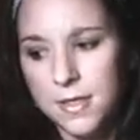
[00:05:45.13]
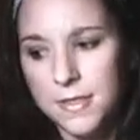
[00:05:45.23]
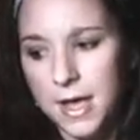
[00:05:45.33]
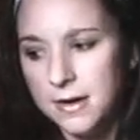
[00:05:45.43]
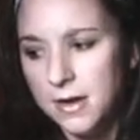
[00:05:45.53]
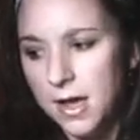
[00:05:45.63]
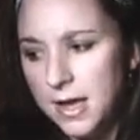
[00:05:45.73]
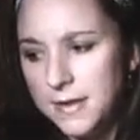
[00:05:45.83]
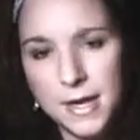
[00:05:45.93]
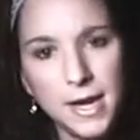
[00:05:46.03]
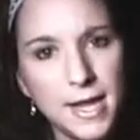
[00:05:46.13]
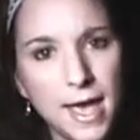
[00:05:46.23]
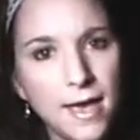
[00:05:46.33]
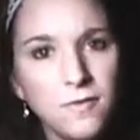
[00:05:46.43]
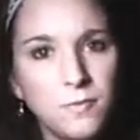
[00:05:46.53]
that I
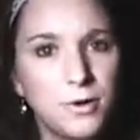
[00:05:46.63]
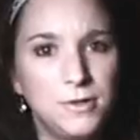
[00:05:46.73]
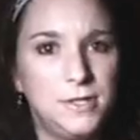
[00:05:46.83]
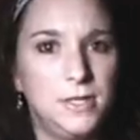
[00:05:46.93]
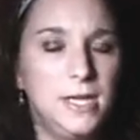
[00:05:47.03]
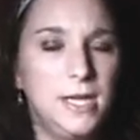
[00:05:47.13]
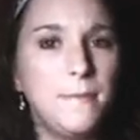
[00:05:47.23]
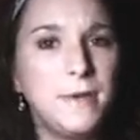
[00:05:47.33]
have personally.